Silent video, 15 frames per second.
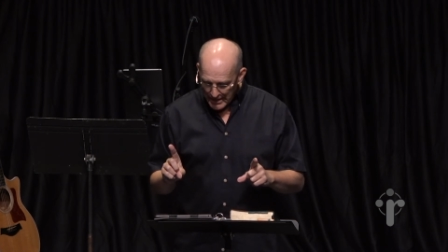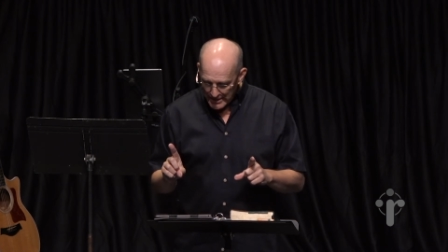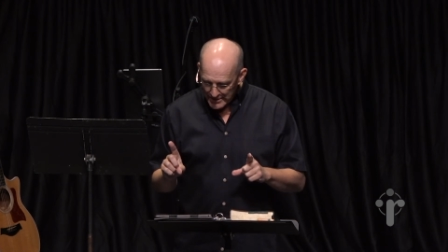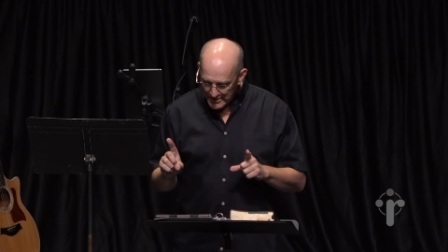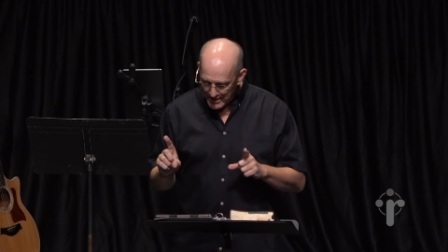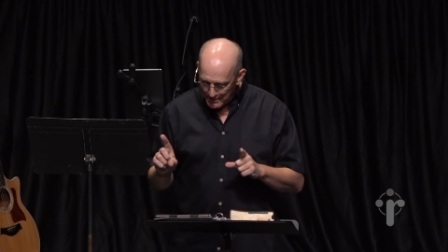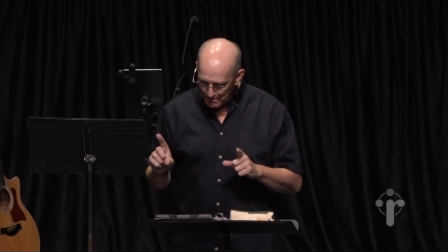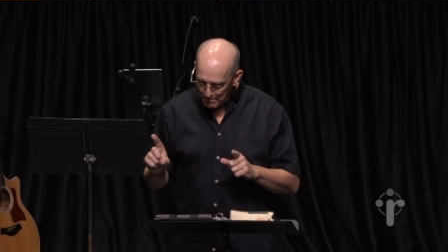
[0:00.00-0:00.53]

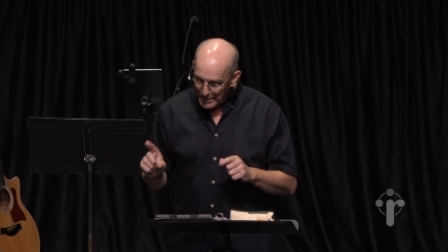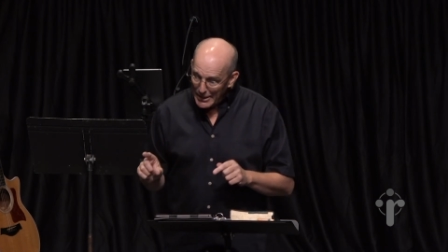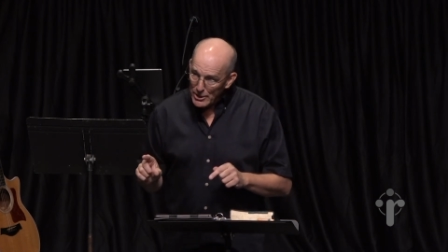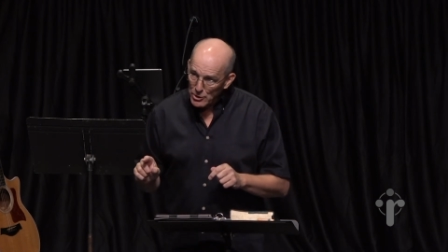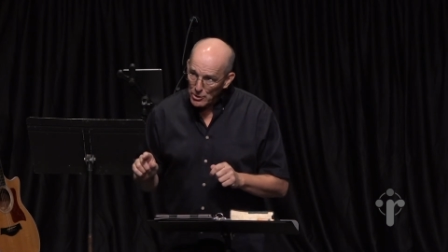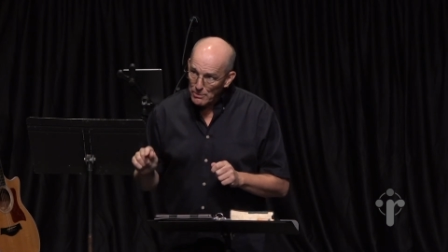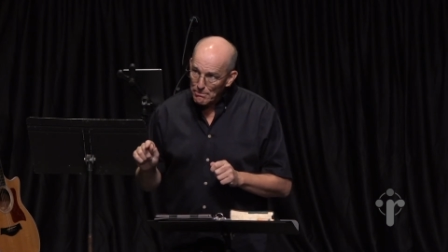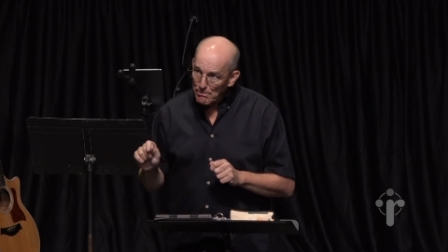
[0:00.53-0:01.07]
is that
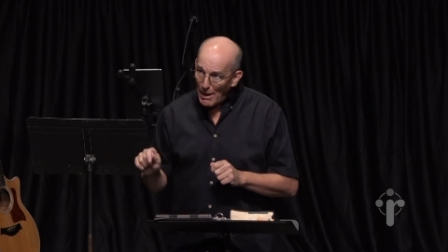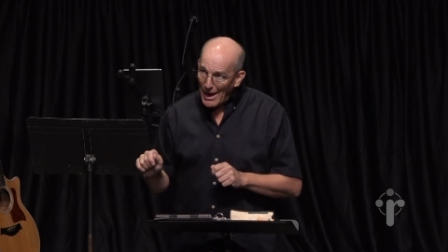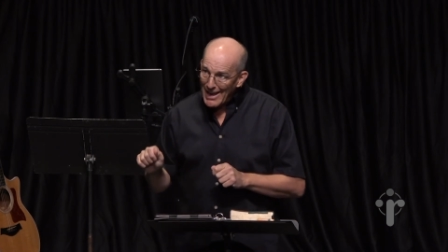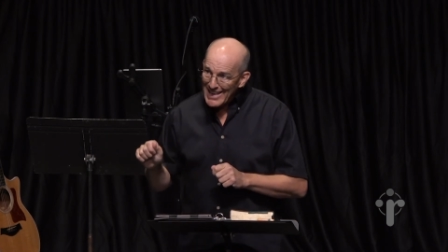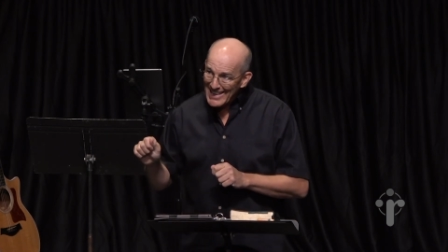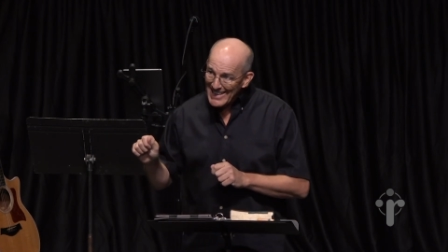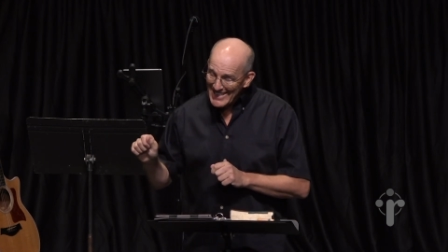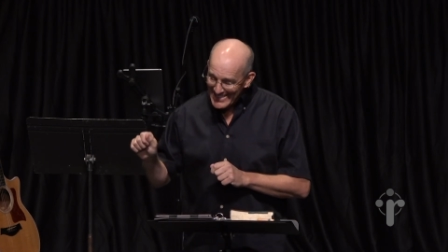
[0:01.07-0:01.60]
Peter, by
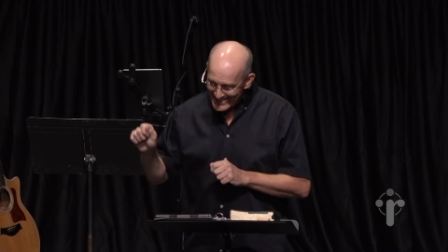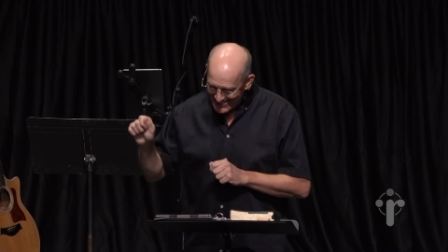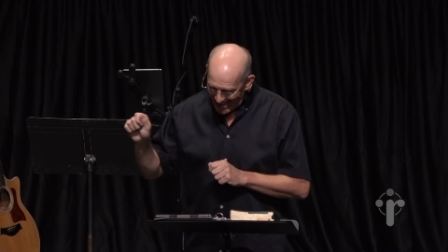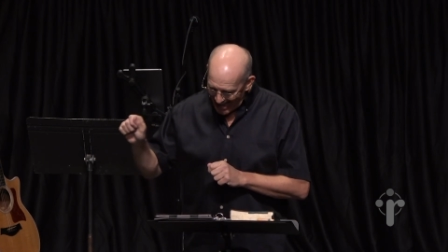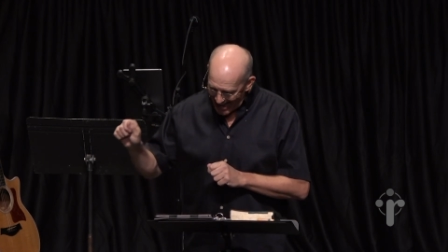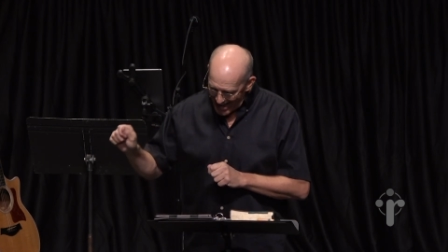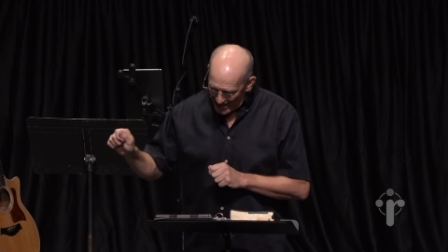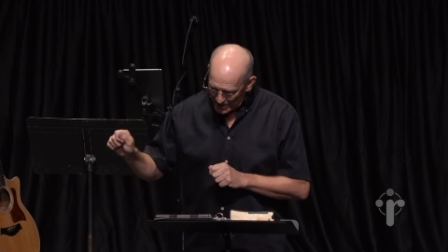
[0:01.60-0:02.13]
his
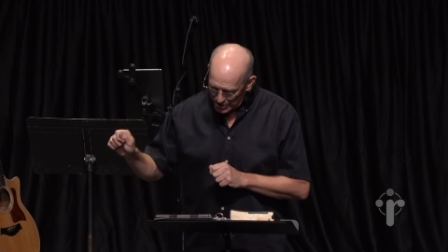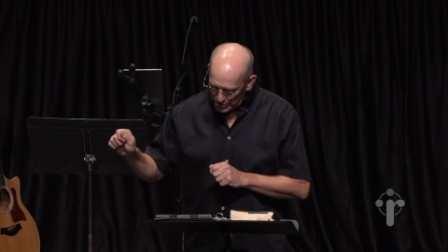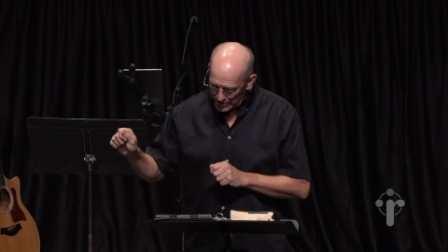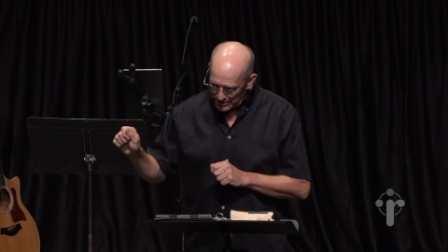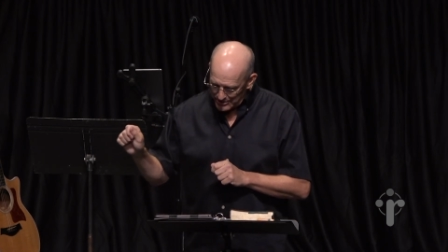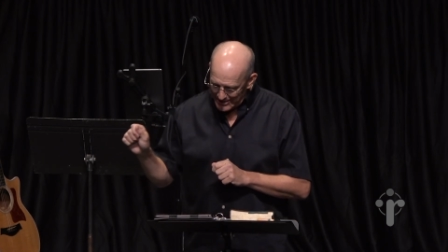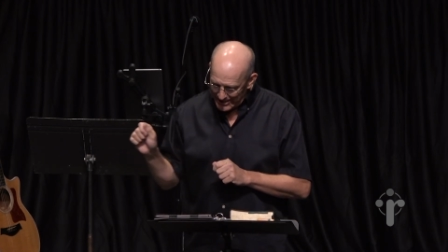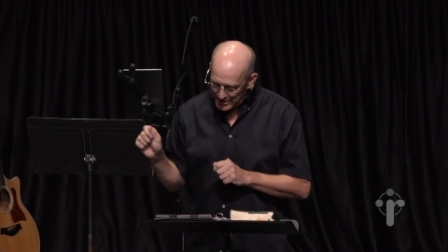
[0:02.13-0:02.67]

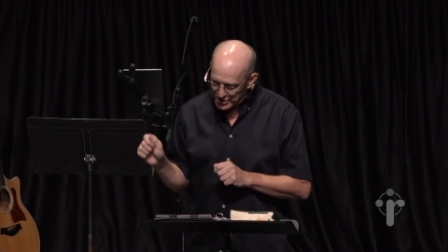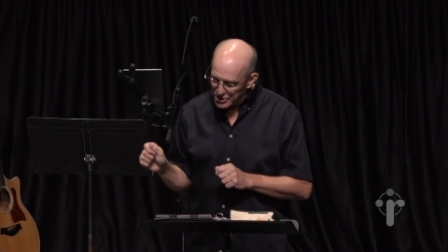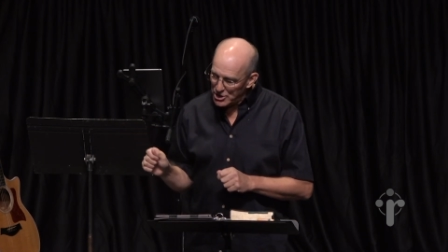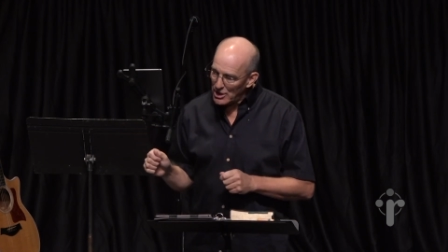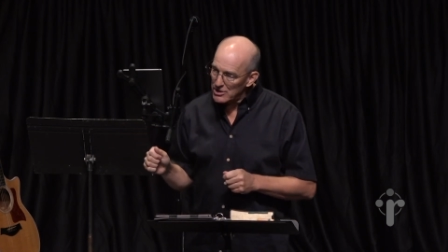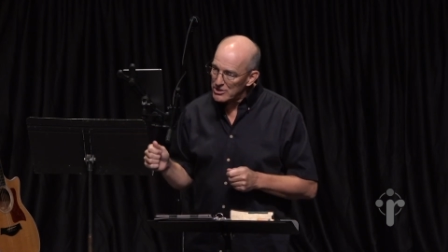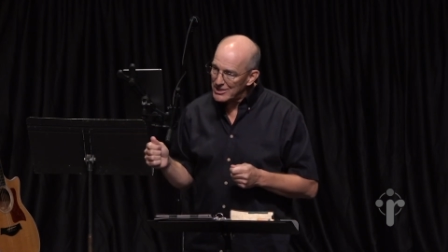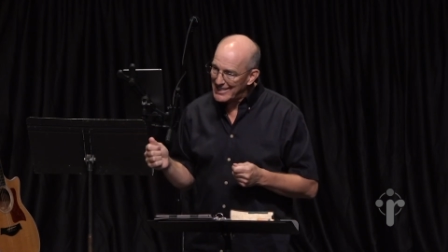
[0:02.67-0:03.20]
actions, had
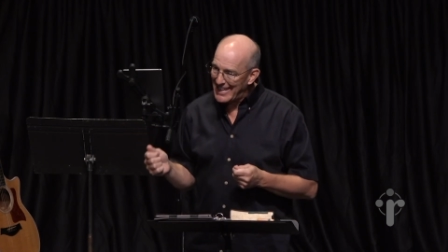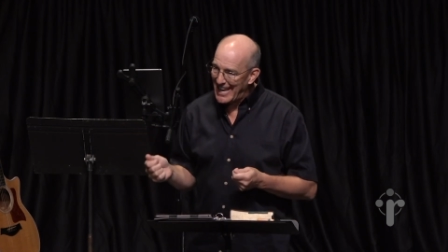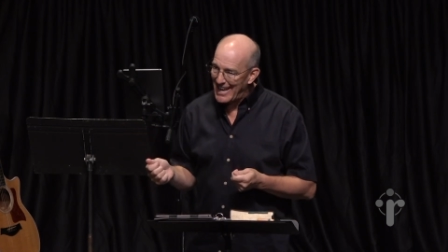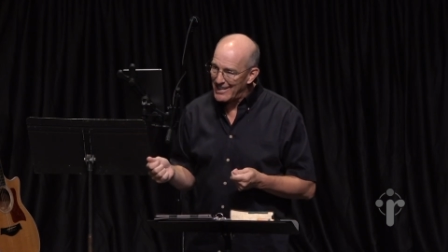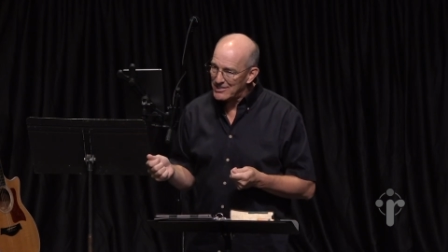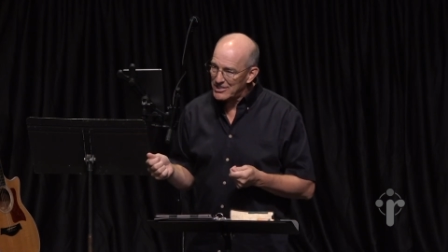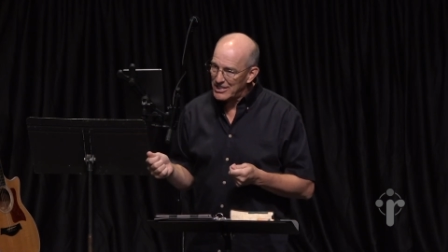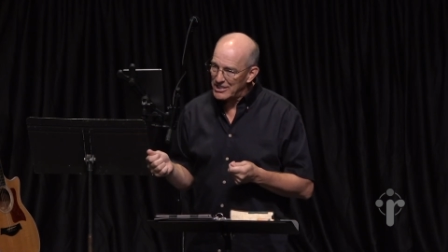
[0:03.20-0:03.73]
just
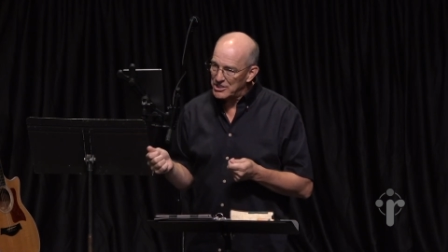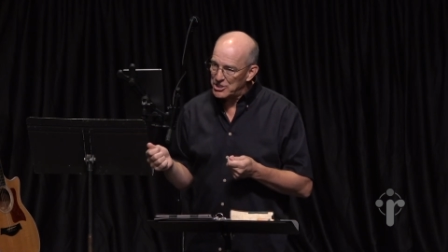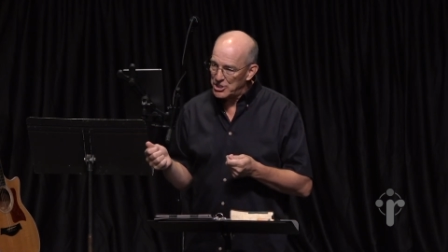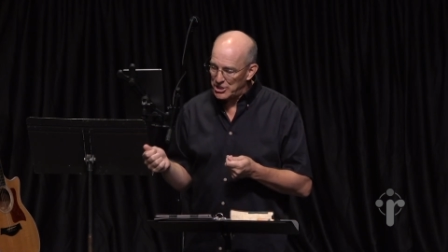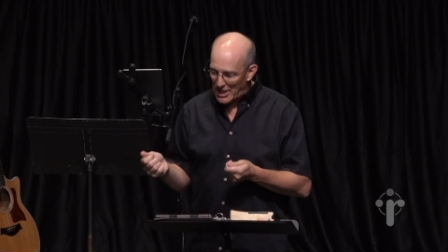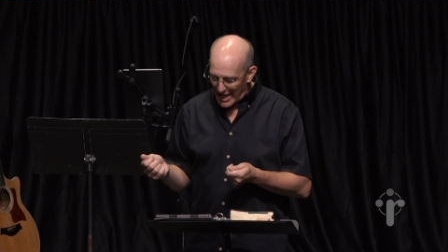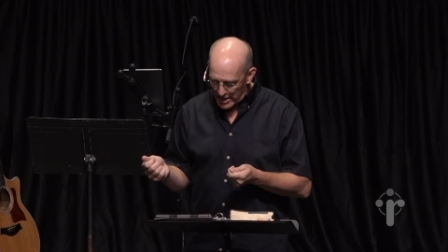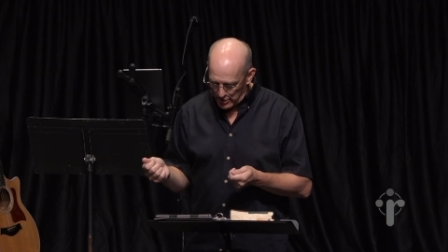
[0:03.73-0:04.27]
cast a
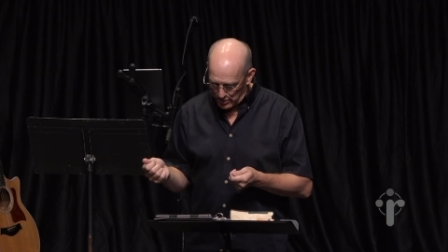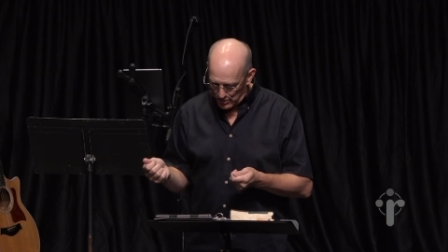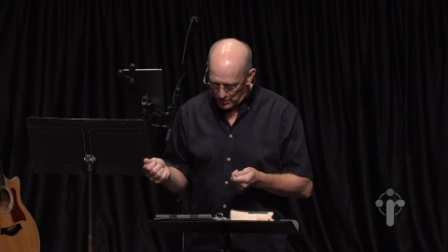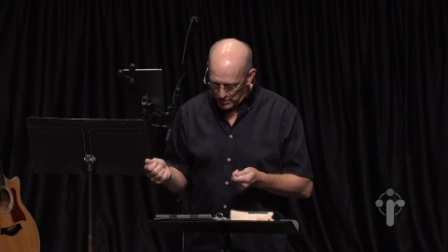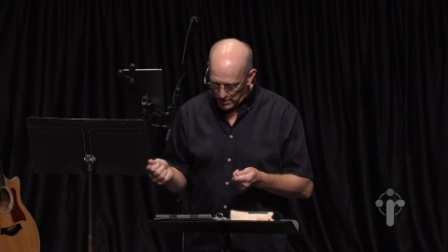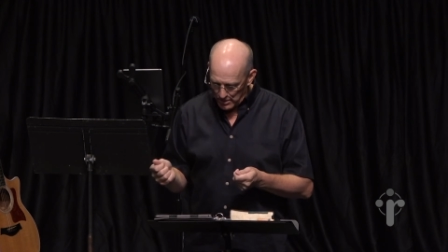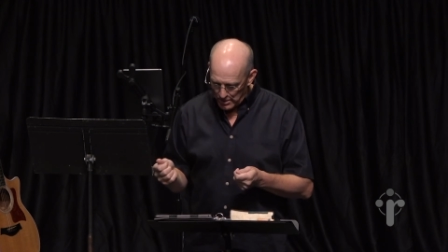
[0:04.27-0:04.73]
shadow